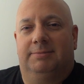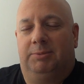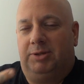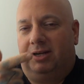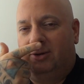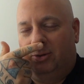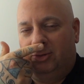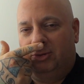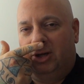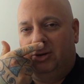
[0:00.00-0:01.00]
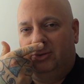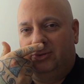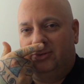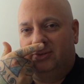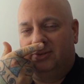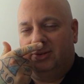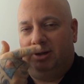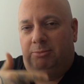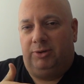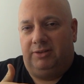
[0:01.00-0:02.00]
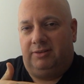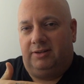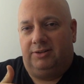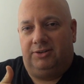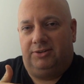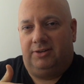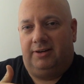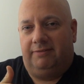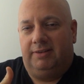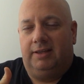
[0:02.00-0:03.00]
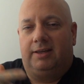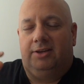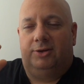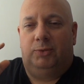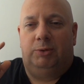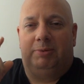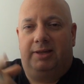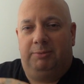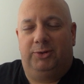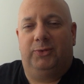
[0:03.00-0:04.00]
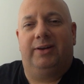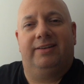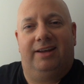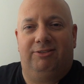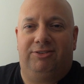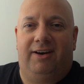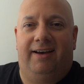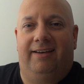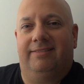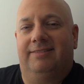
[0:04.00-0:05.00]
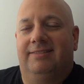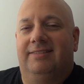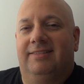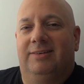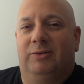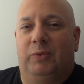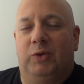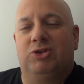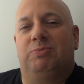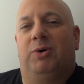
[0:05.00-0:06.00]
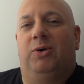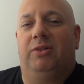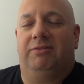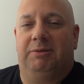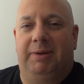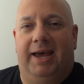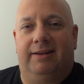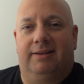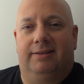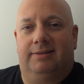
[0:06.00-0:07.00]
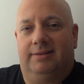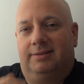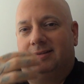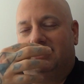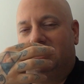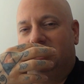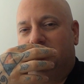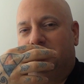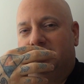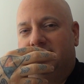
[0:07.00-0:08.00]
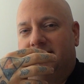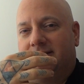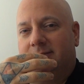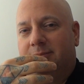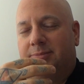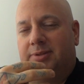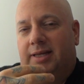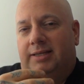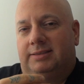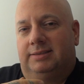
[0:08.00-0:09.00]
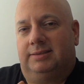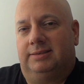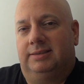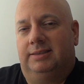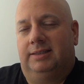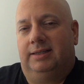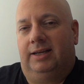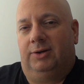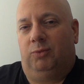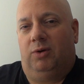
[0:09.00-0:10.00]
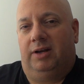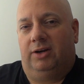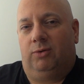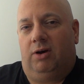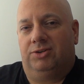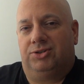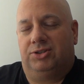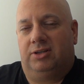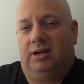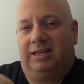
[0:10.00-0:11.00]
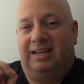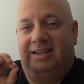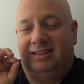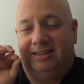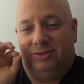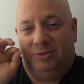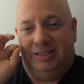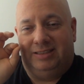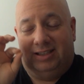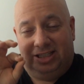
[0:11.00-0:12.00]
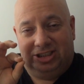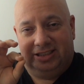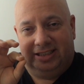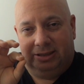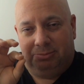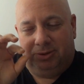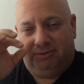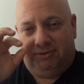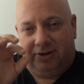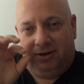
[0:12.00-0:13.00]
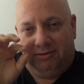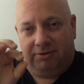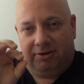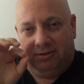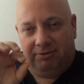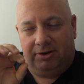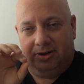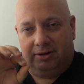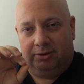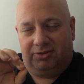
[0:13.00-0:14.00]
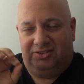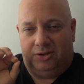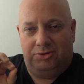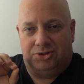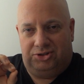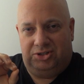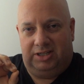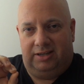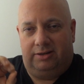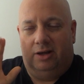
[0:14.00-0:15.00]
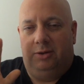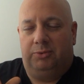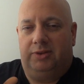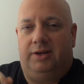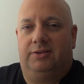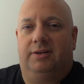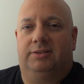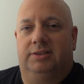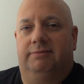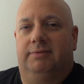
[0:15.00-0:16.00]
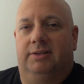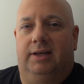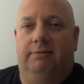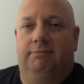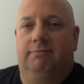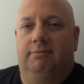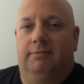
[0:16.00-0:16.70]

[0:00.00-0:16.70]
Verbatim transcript: and we gotta hold your nose so you're not breathing under your tongue. You will be able to identify which pole of the magnet is being placed and run across your tongue. Not literally touching it, but very, very, very close. As close as you can get without touching, okay?